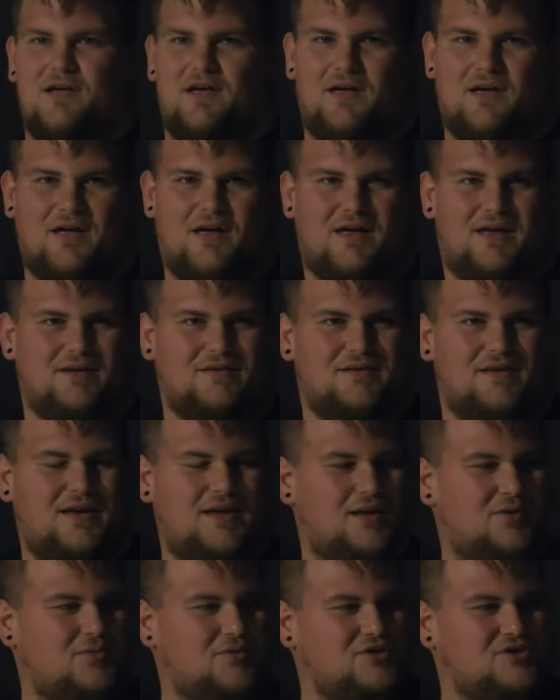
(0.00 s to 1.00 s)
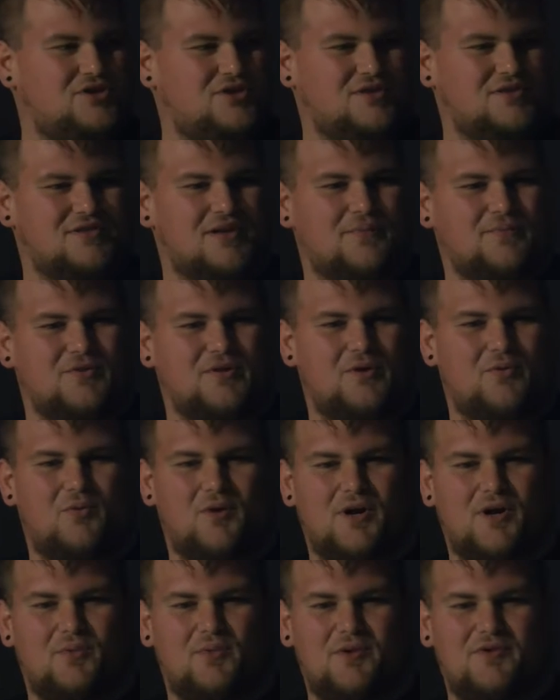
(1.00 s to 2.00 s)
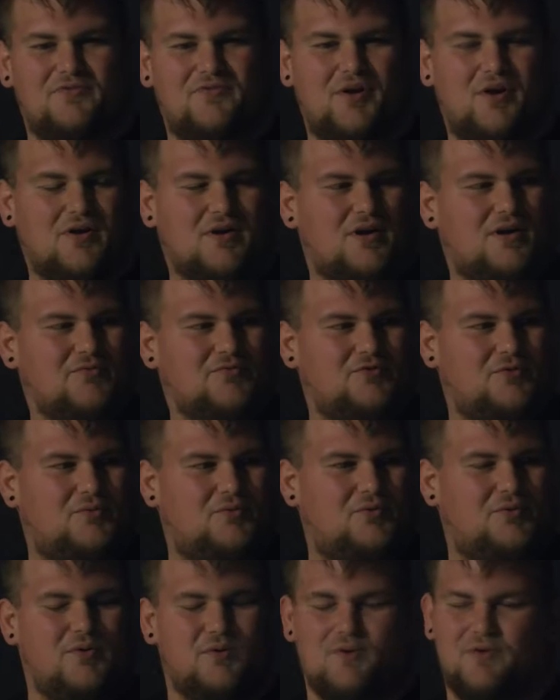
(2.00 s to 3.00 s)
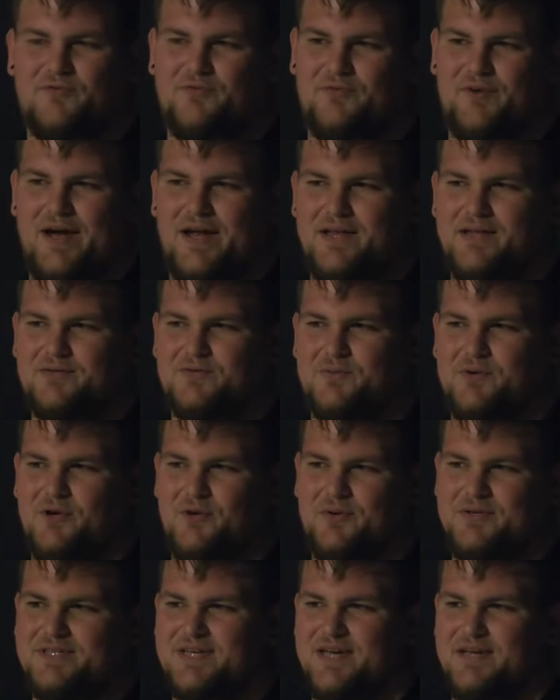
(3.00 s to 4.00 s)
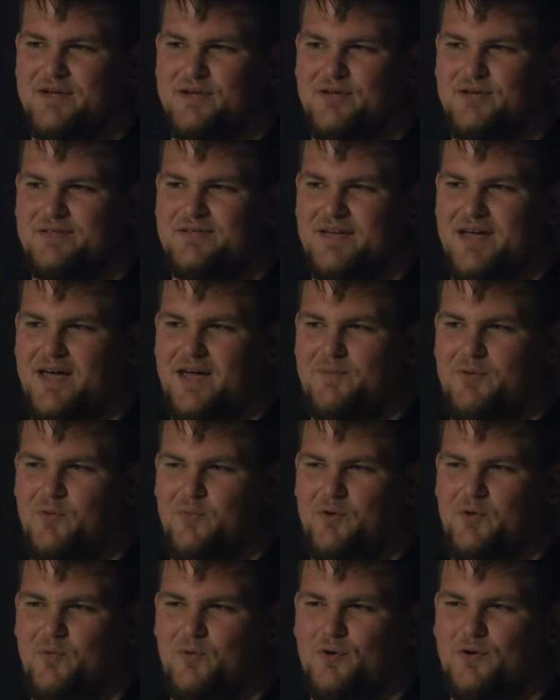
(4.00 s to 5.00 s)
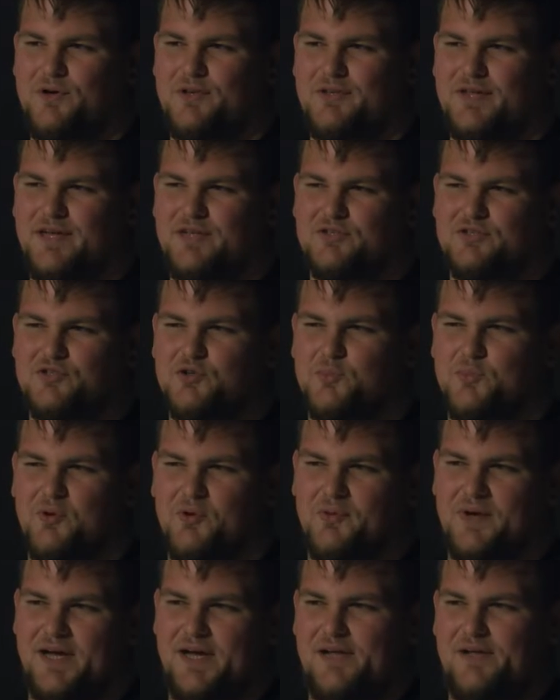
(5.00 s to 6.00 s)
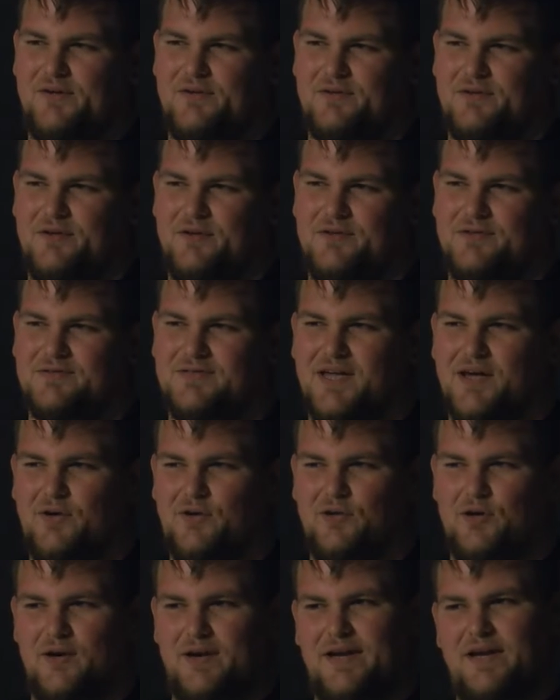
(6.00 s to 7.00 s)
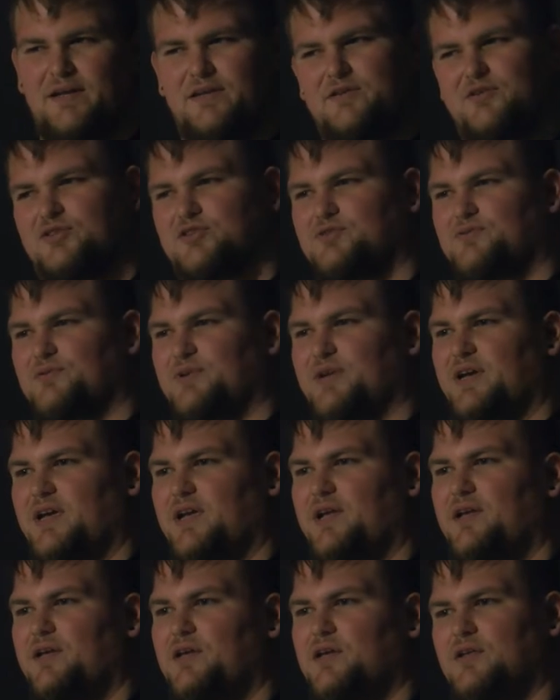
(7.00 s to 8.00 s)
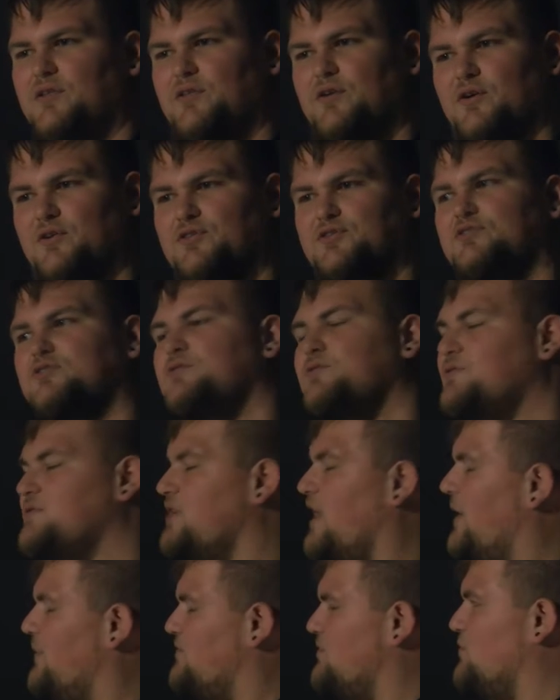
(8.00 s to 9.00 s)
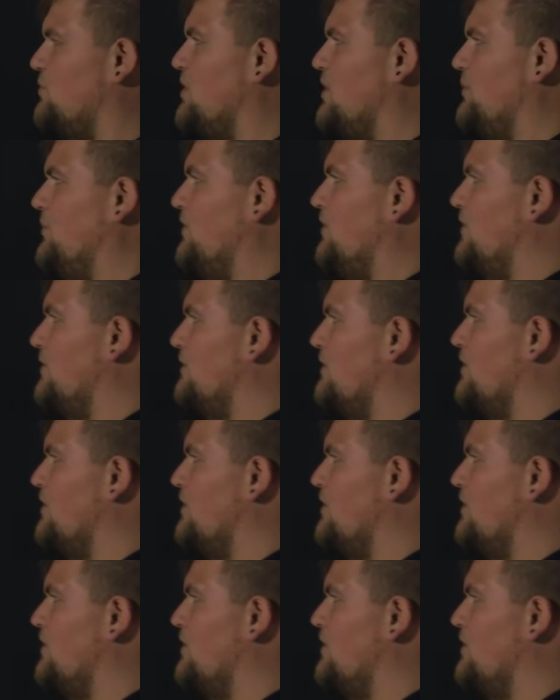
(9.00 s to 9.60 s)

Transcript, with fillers: and it was just something where we felt comfortable. We were friends, we always had a good time, and we weren't like super radio nerds. Now, in our industry, there's two types of people